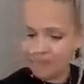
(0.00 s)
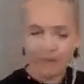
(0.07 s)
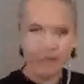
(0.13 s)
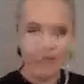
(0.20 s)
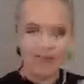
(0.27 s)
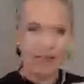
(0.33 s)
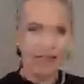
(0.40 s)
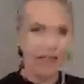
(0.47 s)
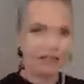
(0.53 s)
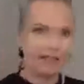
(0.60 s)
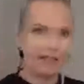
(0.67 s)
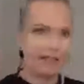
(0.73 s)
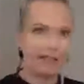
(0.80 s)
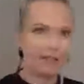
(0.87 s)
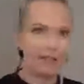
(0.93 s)

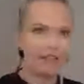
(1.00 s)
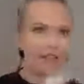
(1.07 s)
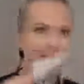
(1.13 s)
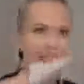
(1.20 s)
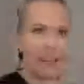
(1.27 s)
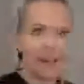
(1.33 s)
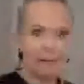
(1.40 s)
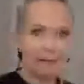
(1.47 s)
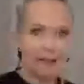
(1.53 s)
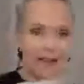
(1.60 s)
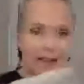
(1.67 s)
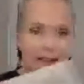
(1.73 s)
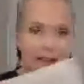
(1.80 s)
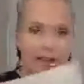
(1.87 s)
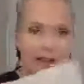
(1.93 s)
Yes, so this is gonna
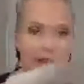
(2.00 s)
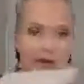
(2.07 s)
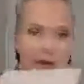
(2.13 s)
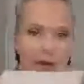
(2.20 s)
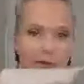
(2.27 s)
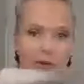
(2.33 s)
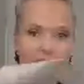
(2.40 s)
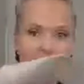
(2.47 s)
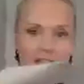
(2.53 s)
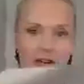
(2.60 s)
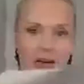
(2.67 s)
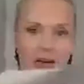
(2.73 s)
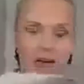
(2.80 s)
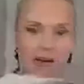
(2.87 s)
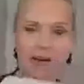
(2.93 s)
be a great white
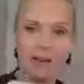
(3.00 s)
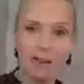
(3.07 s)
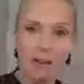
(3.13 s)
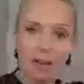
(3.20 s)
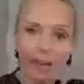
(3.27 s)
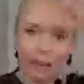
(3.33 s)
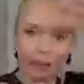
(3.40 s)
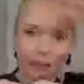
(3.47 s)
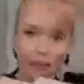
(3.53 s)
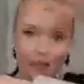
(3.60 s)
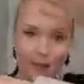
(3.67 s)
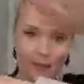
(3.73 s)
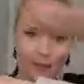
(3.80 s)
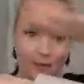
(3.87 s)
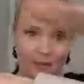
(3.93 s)
shark. So we're gonna put
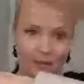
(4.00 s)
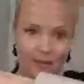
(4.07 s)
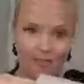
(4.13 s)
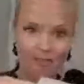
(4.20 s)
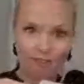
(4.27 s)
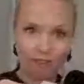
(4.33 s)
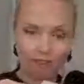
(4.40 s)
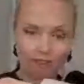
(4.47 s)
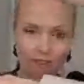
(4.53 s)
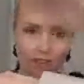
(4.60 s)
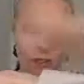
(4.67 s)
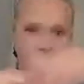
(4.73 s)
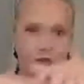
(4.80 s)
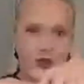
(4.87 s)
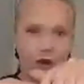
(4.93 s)
some
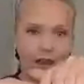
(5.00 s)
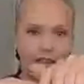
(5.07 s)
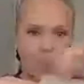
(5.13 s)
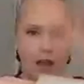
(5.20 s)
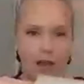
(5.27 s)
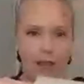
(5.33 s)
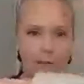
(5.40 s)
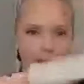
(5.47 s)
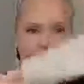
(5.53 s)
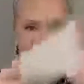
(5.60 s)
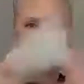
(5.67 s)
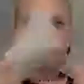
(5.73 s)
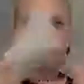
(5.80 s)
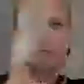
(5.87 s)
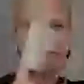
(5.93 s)
gray on the back,
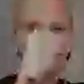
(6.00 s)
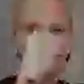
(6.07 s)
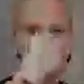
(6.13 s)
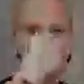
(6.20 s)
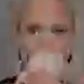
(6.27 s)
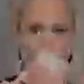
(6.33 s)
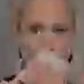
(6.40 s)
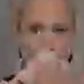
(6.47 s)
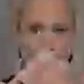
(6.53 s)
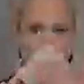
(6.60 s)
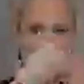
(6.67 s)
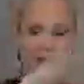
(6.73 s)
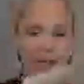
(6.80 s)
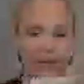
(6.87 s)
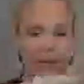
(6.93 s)
white on the
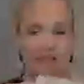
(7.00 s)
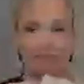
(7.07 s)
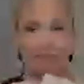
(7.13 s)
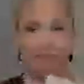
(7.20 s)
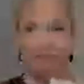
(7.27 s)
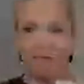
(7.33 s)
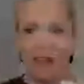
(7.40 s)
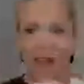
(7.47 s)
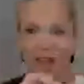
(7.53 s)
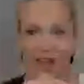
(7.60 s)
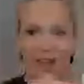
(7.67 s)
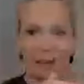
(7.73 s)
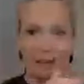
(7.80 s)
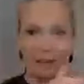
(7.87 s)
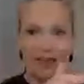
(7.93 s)
tummy,
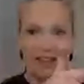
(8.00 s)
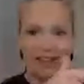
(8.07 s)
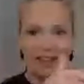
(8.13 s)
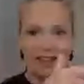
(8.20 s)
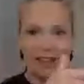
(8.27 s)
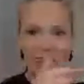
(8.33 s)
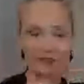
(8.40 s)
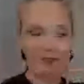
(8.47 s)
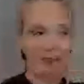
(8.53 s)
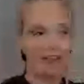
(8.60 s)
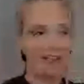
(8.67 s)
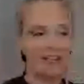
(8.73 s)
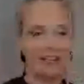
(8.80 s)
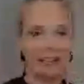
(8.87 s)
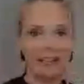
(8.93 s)
and pink and red
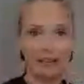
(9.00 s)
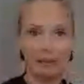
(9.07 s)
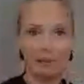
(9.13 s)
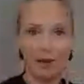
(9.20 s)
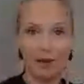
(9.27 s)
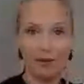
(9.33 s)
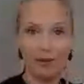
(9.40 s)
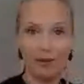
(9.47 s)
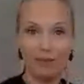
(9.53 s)
inside the mouth.